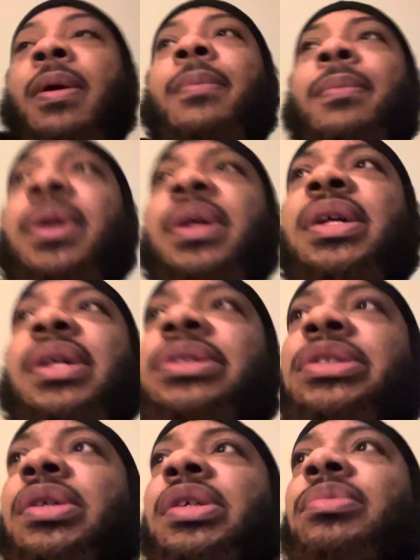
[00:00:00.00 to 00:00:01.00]
But yeah,
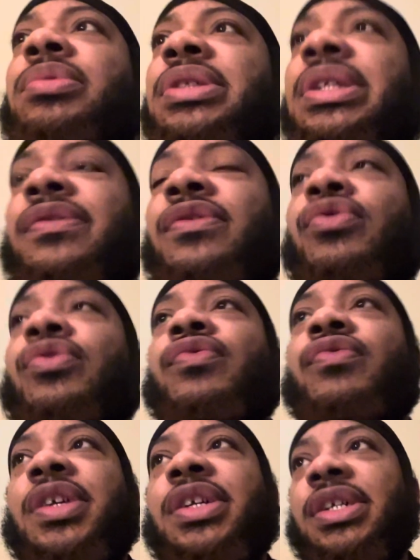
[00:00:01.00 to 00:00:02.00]
so it was through
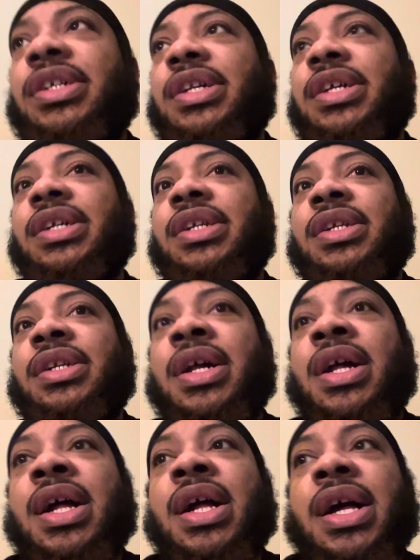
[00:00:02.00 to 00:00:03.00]
Reiki that
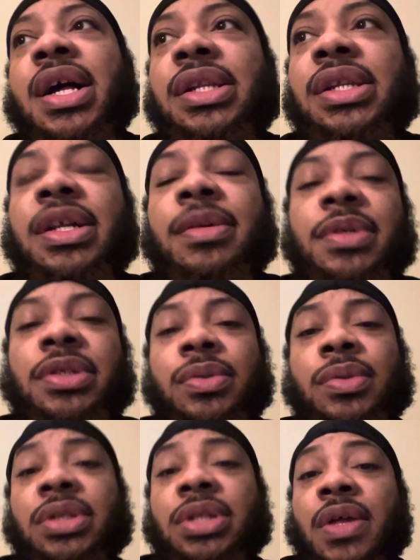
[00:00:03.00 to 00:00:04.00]
led me to
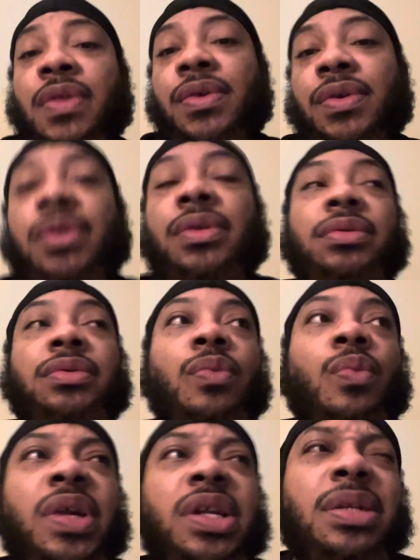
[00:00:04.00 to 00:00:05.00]
these other
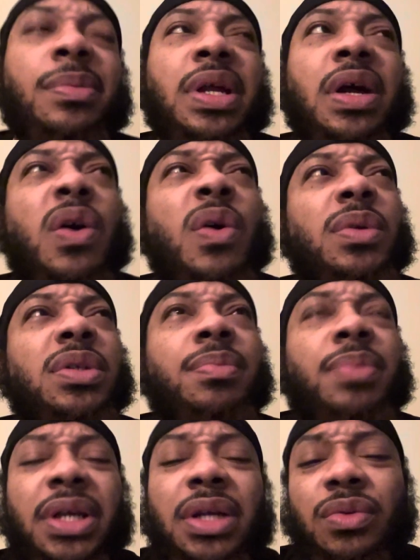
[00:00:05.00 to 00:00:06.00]
ways. I mean, I always
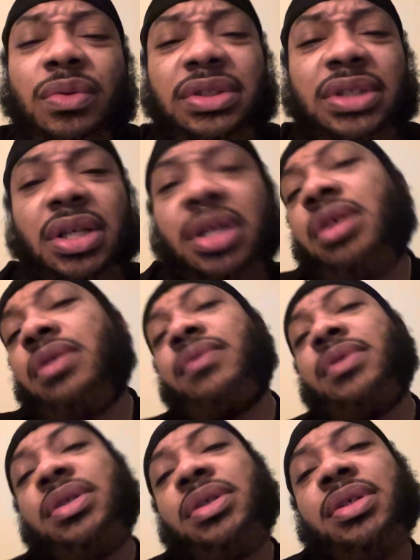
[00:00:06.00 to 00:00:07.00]
planned on studying other
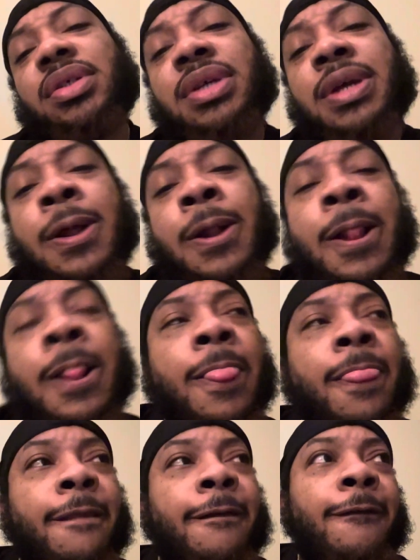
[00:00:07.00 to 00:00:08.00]
religions.
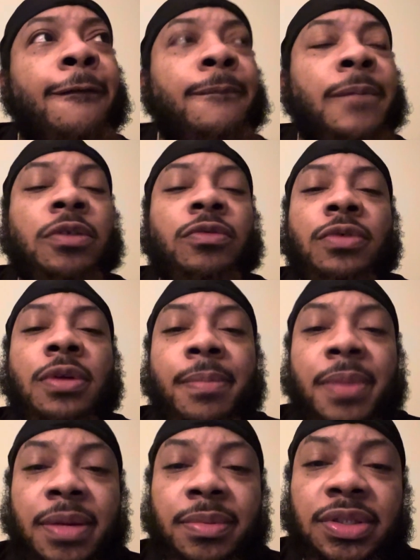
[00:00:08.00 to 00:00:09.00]
I grew up
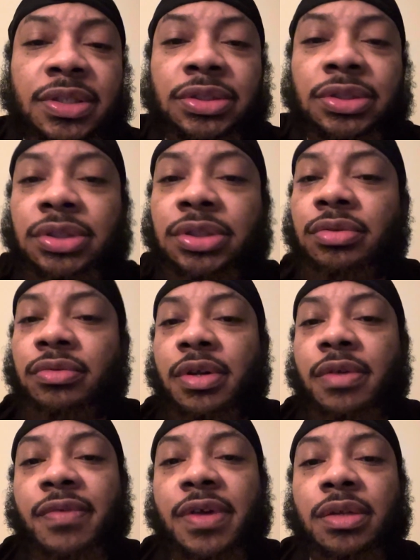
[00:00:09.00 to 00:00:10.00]
Baptist.
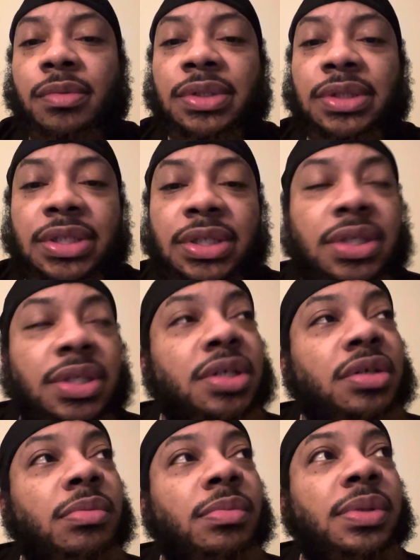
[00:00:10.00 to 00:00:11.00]
Grandfather was a deacon.
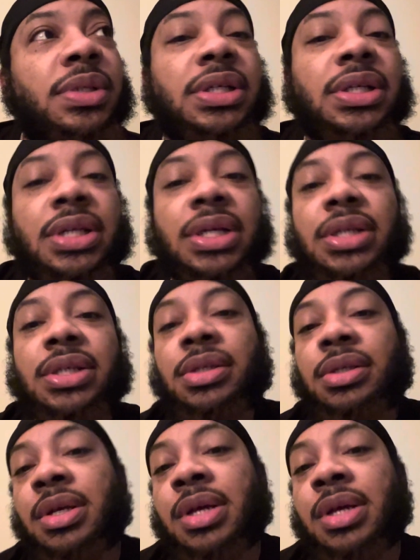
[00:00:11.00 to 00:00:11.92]
I'm a deaconess.